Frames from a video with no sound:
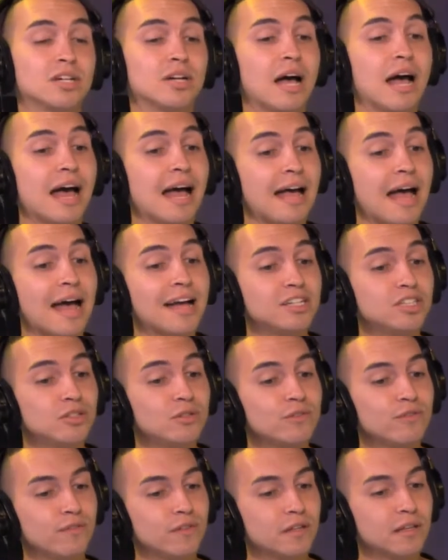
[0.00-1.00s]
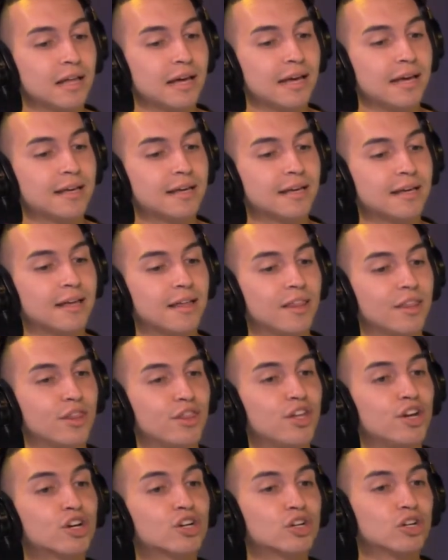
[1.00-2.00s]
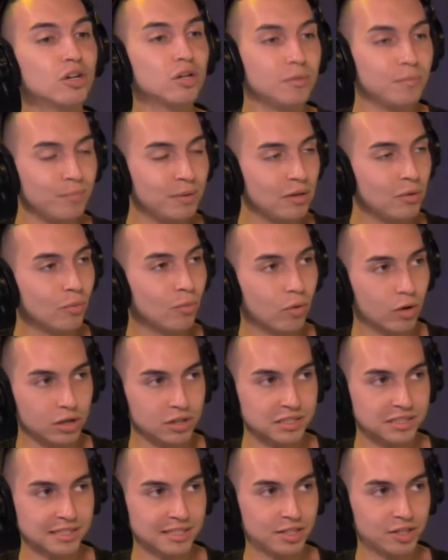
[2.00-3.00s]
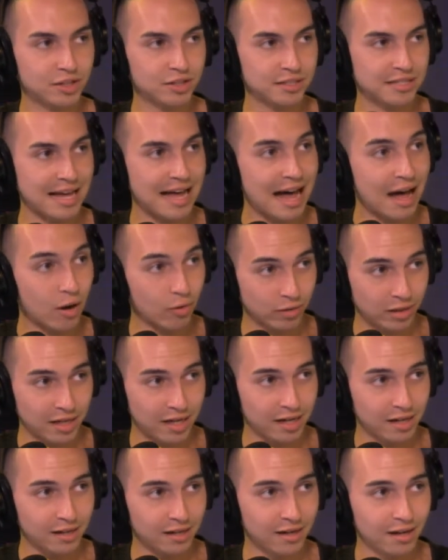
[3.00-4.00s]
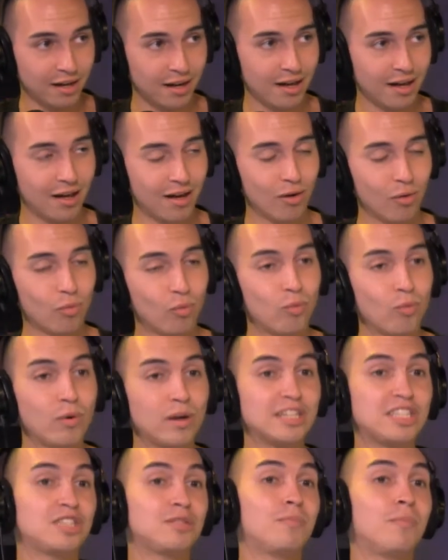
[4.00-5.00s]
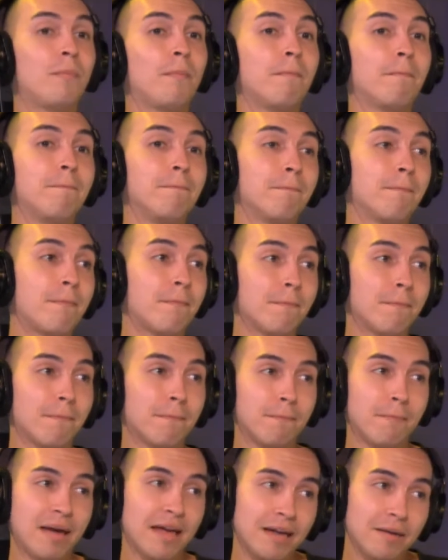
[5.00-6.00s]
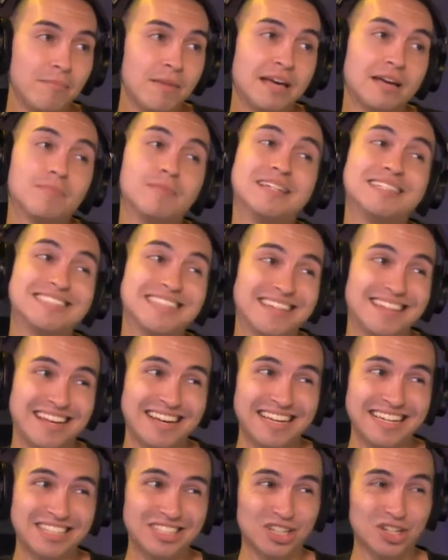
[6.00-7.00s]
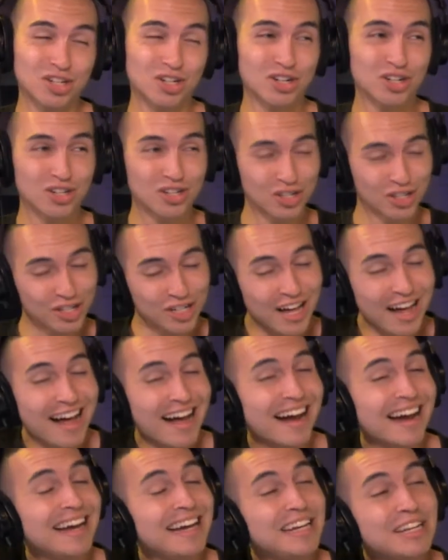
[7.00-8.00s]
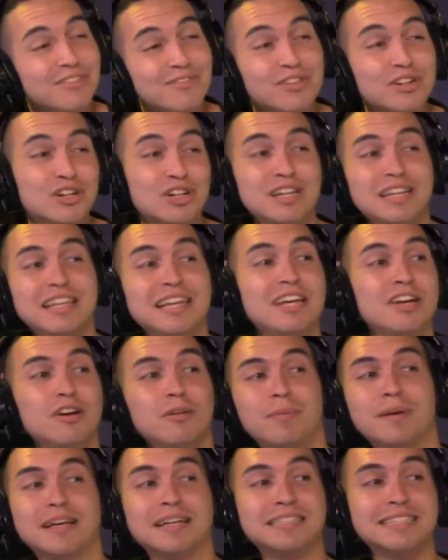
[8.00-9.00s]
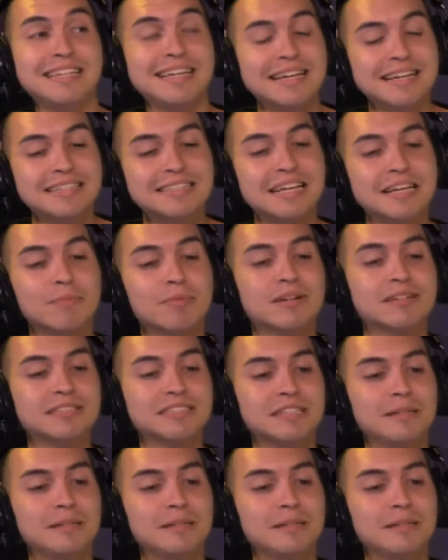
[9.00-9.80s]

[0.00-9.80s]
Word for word: I, I do feel like there could be worse leaders out there, Shh. which may make me say that he's a kind of a good leader because he is able to see